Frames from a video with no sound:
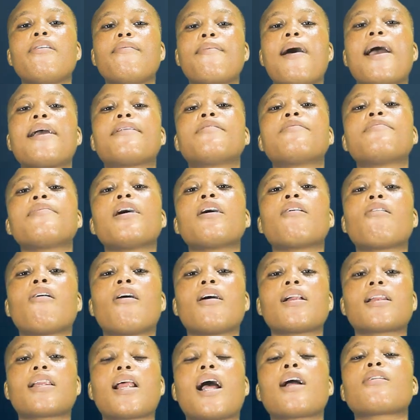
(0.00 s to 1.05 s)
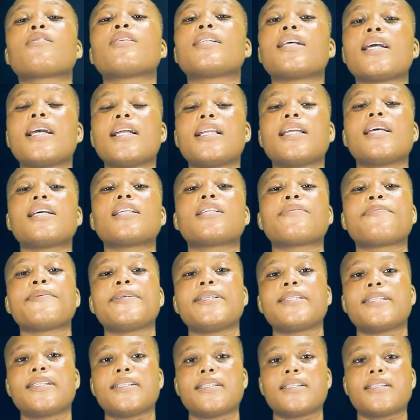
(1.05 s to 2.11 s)
we might make contact with alien
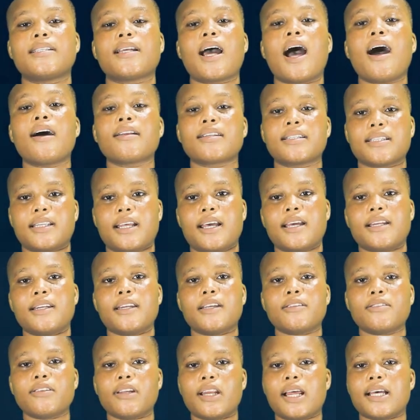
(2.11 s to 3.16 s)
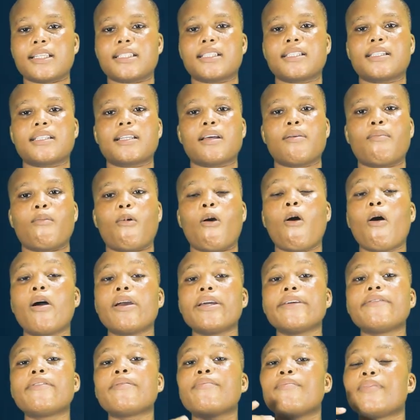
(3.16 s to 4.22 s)
species out there in the solar system or
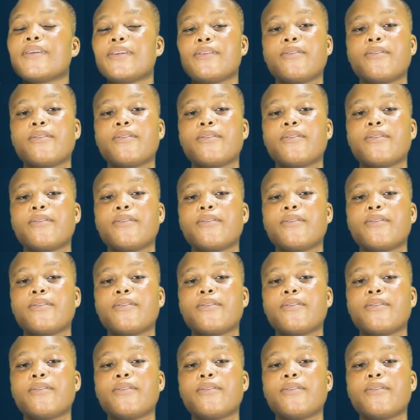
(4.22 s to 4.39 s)
even